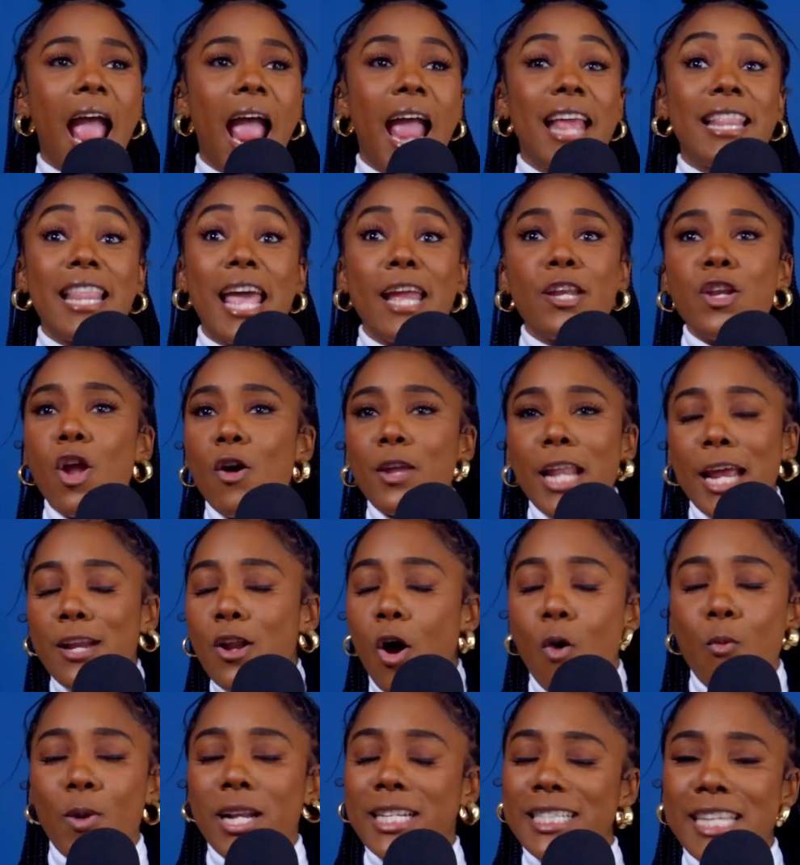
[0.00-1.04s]
And they know they
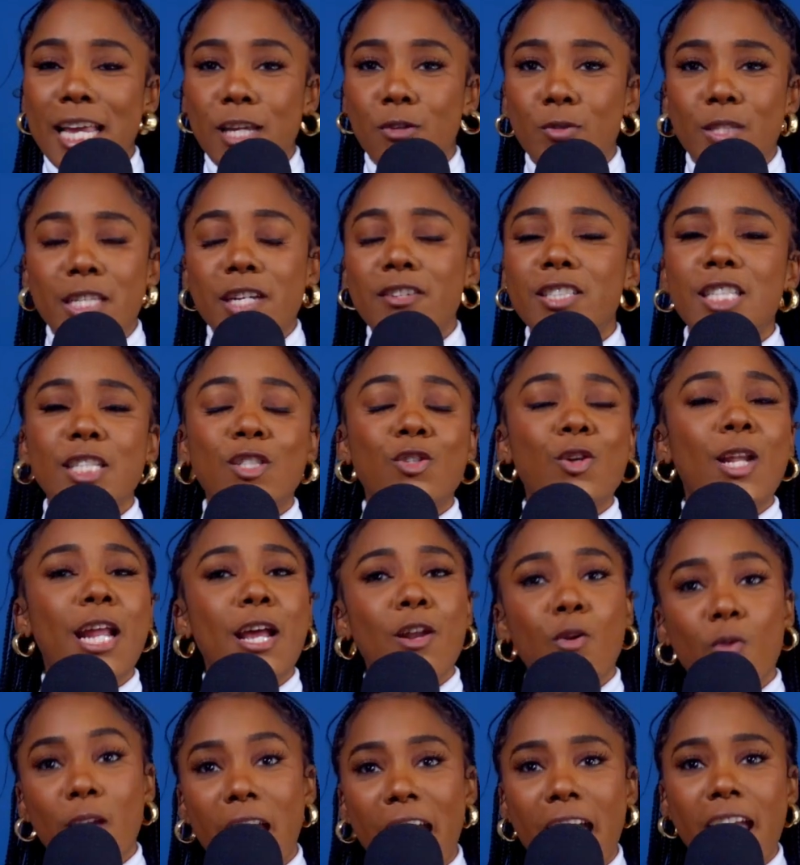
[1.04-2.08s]
don't want to take you seriously, so they
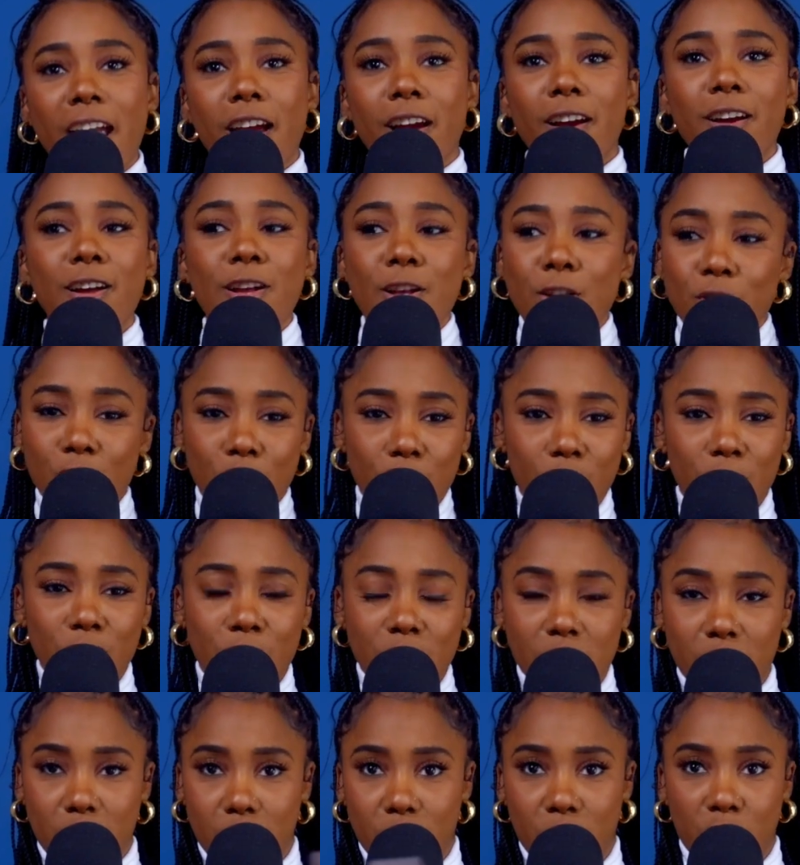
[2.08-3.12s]
don't care. So they'll
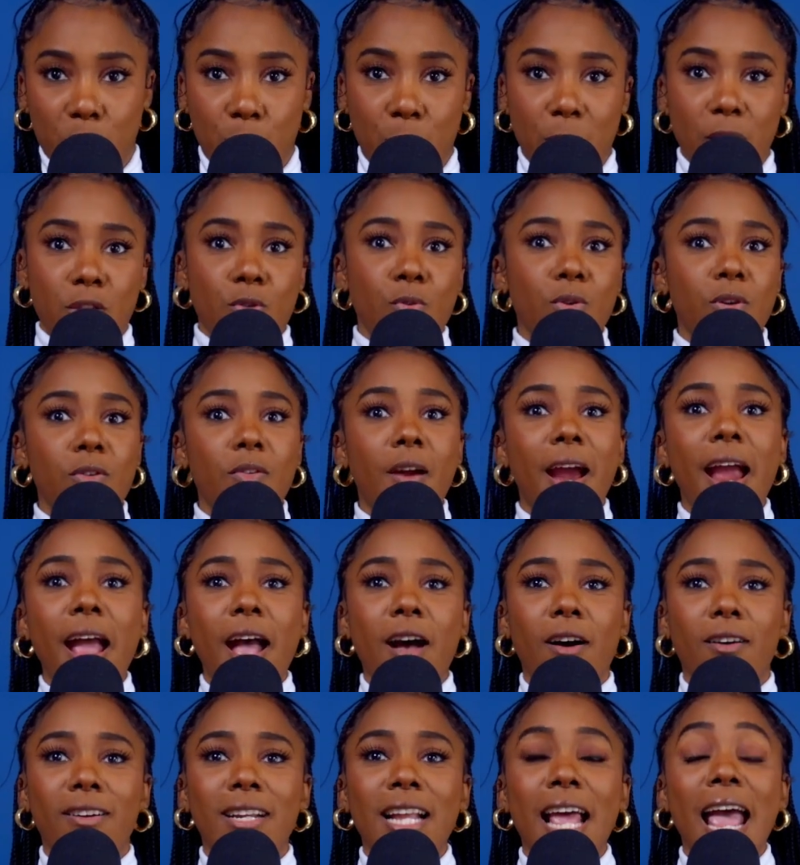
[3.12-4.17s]
just spin you
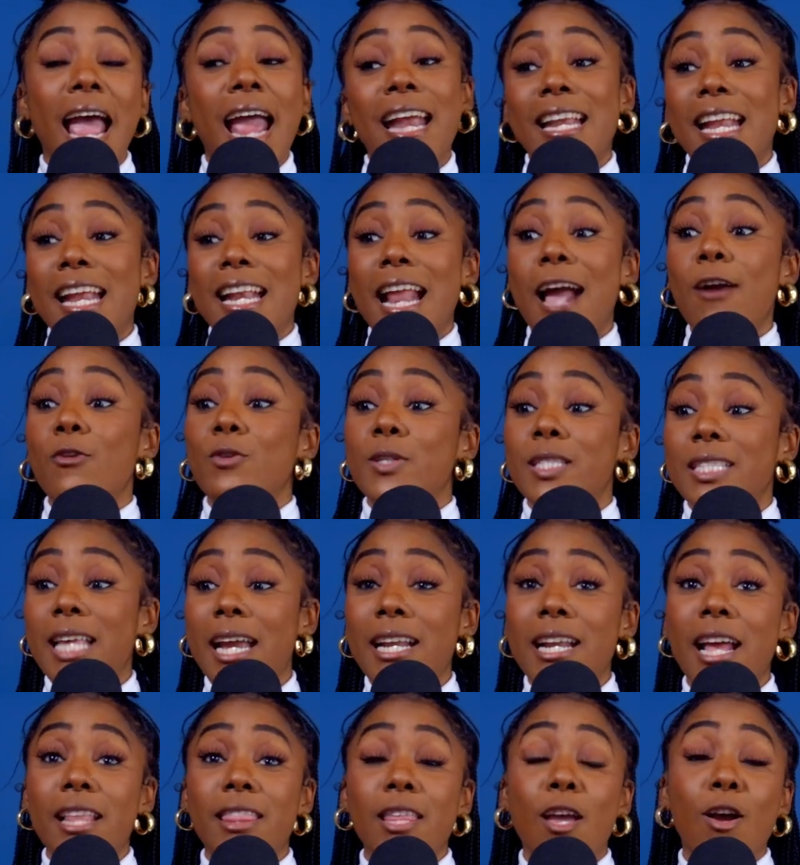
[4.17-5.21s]
around. And they're not gonna
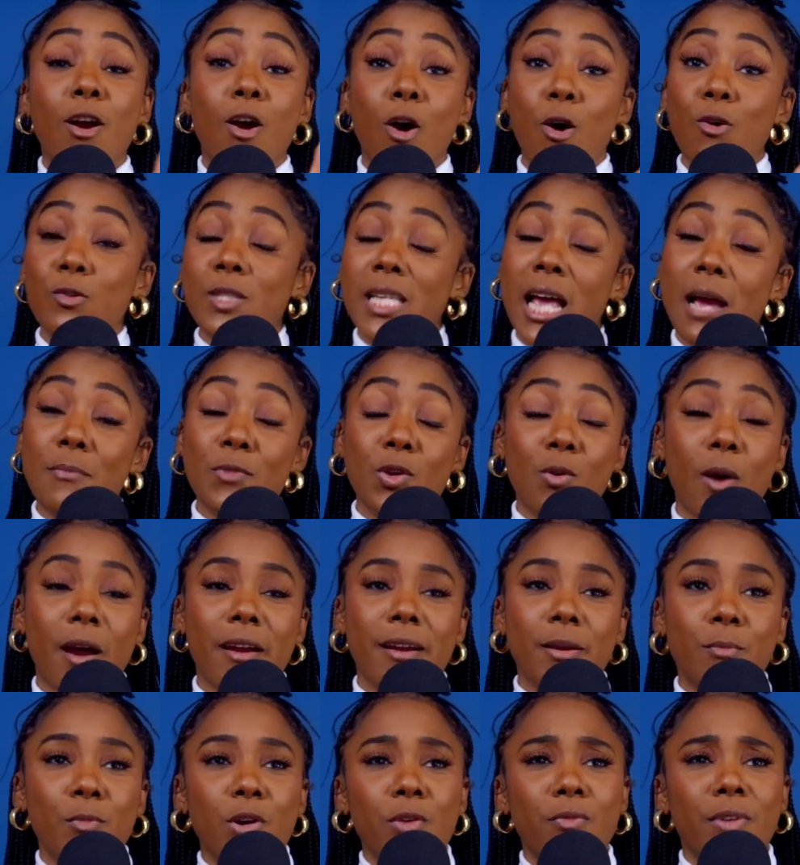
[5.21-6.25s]
say nothing. Whole time you out
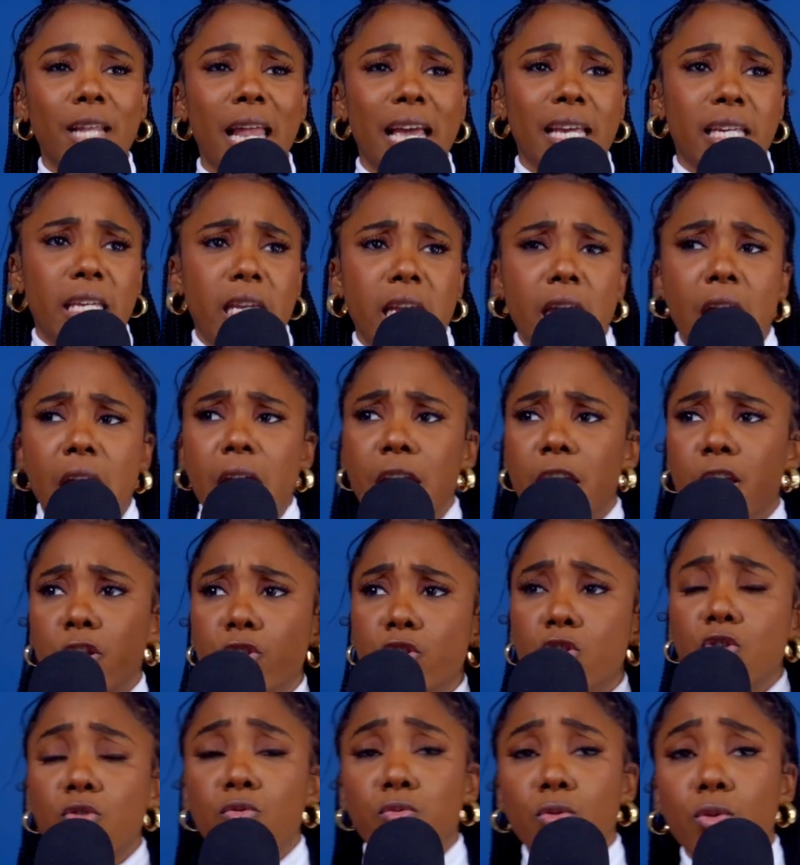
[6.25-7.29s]
here moving like, yeah, I
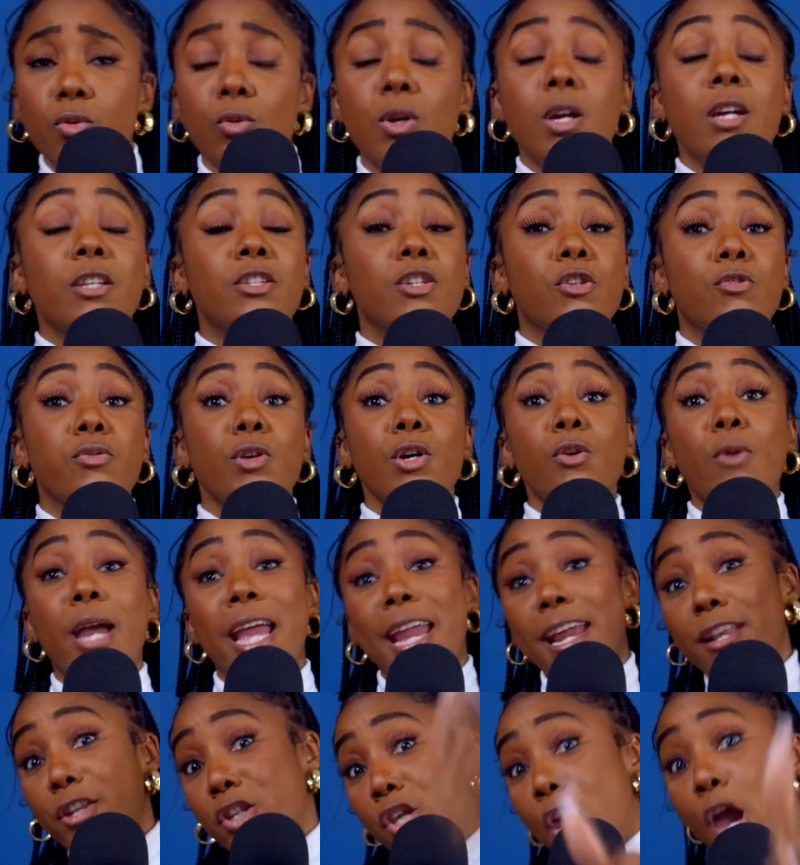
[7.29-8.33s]
hit the crew. The crew
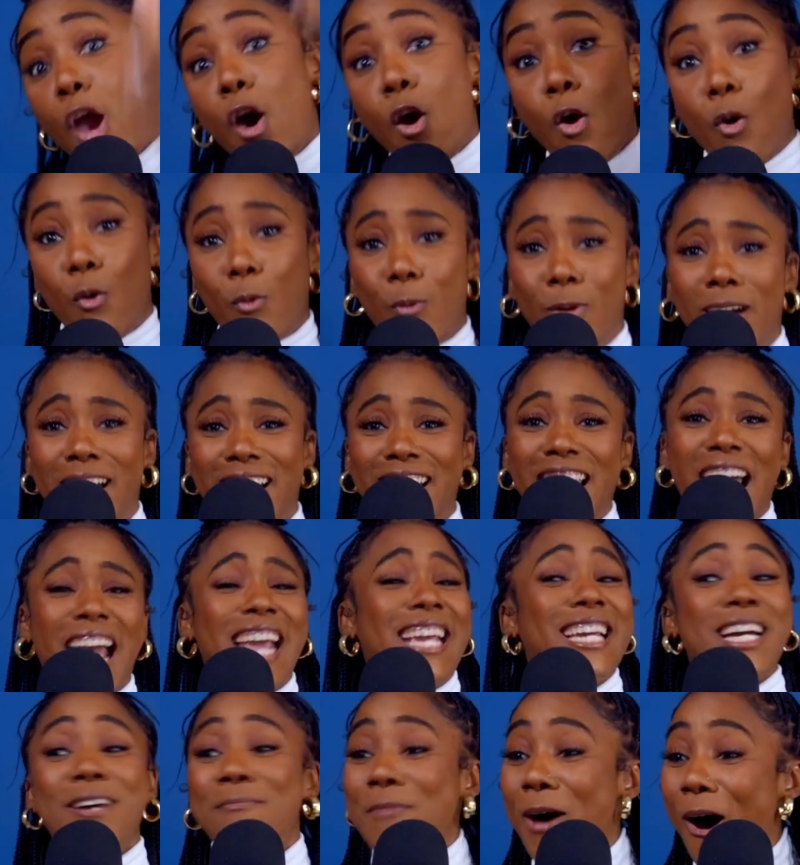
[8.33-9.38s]
hit you.
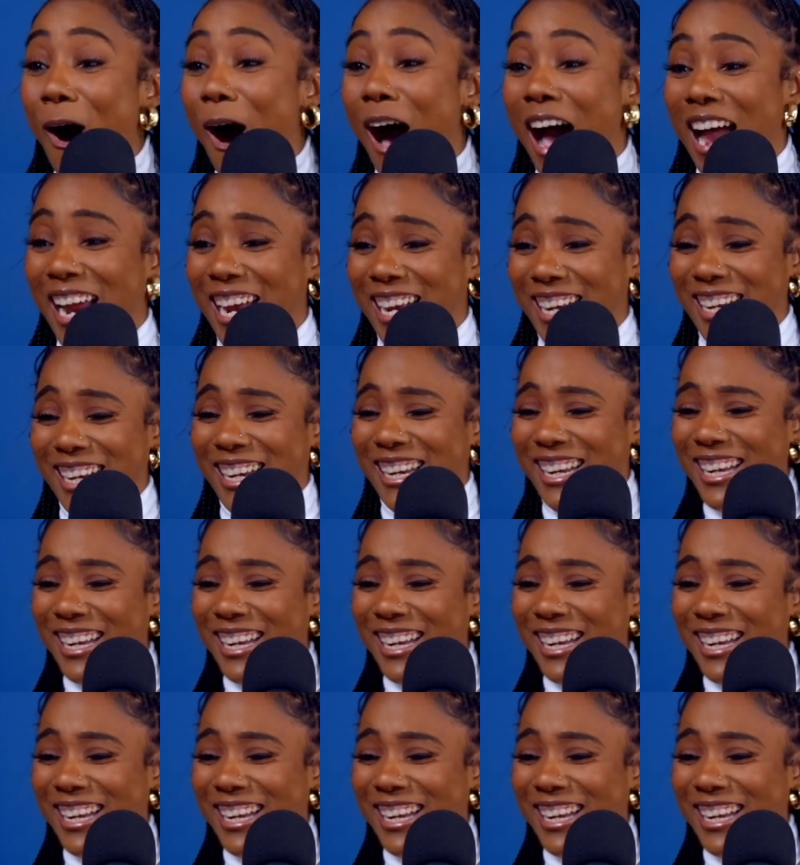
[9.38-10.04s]
Like, come on.